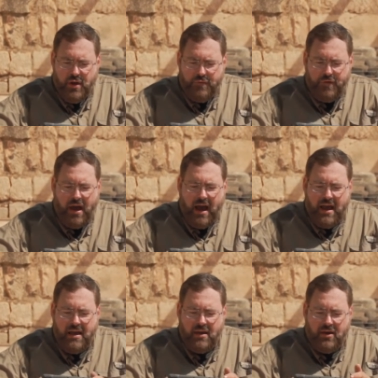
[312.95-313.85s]
For
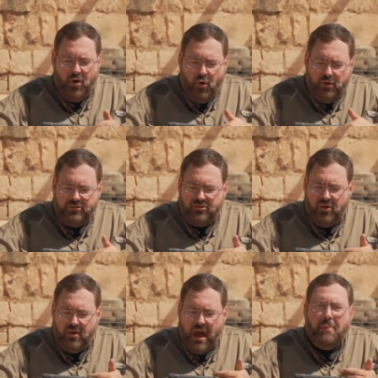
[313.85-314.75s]
I
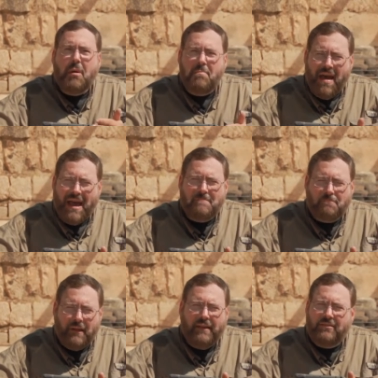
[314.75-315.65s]
also am a man
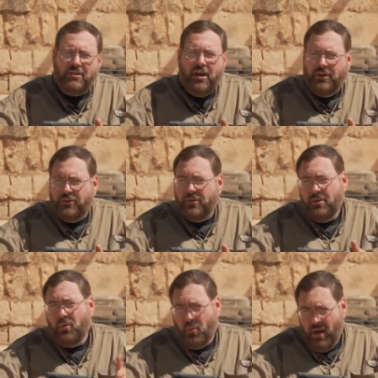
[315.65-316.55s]
placed under
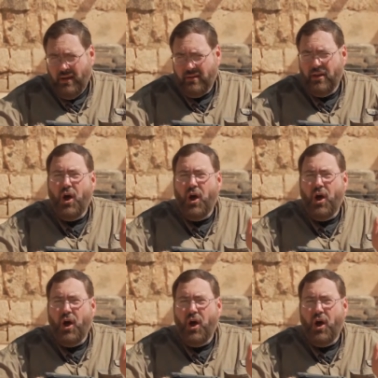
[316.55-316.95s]
what?